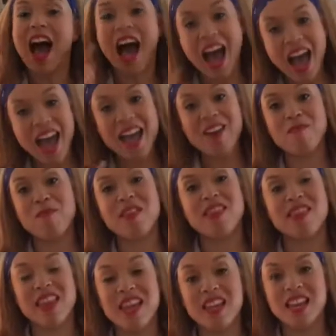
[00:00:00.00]
I have
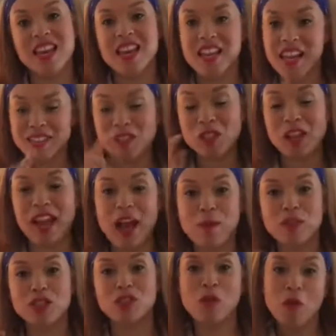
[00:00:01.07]
been thinking, yesterday I
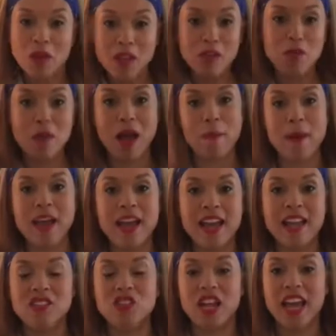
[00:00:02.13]
was scrolling through my
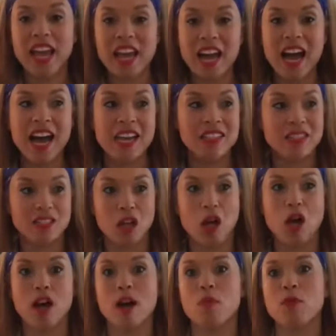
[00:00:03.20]
page and I
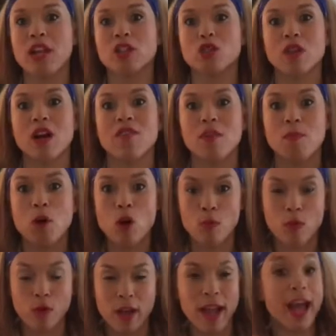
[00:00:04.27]
saw a picture of a po'
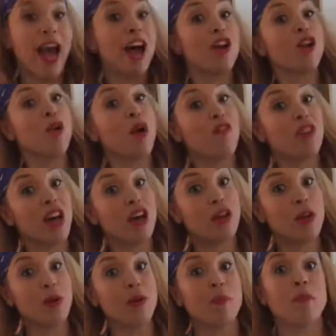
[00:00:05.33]
boy. I don't know if y'all
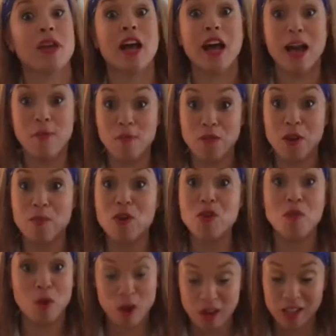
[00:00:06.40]
know it, but I'm from
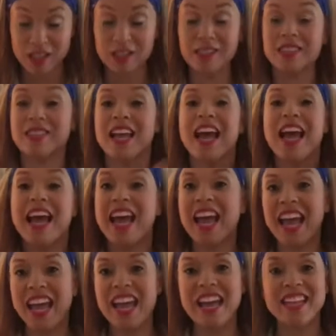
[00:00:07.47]
New Orleans
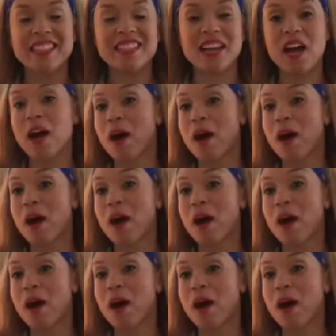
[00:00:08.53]
and